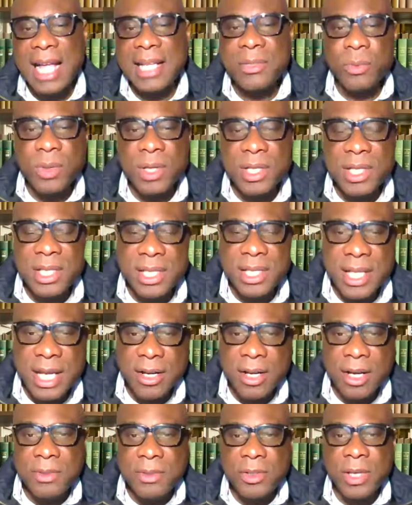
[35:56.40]
GATT was
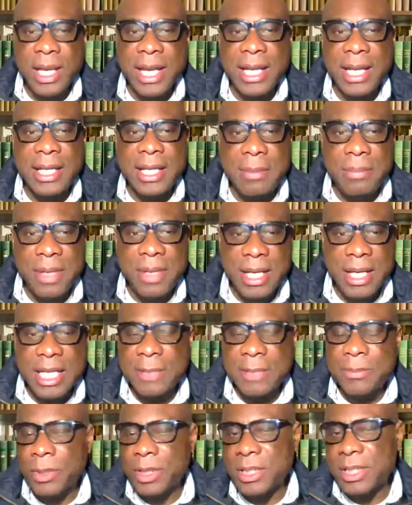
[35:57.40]
set up to
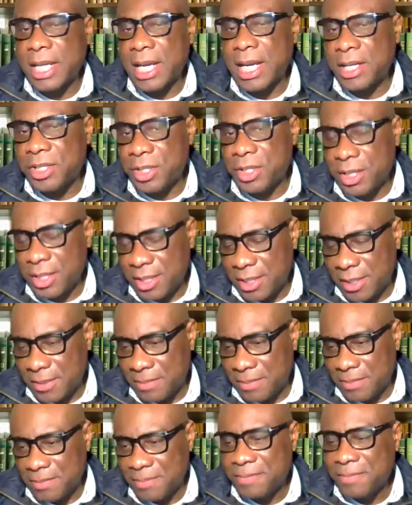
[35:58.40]
eliminate
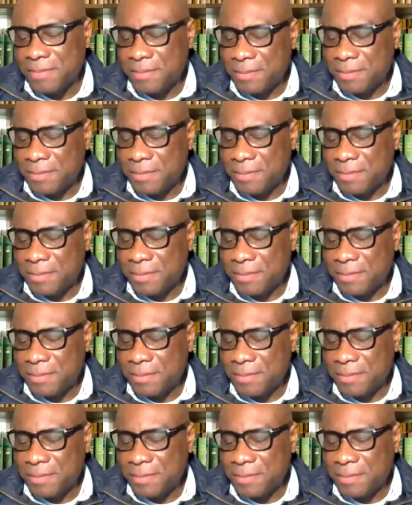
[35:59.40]
protectionism,